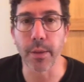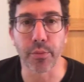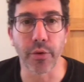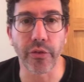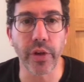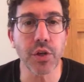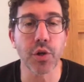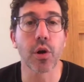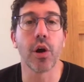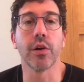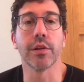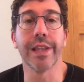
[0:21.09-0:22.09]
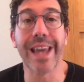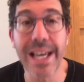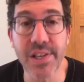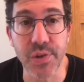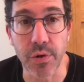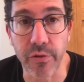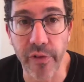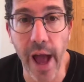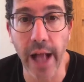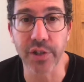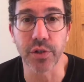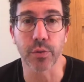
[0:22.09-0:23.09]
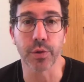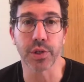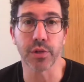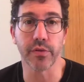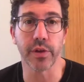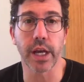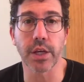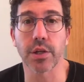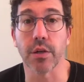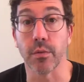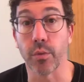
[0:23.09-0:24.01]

procedure called laser vaginal rejuvenation,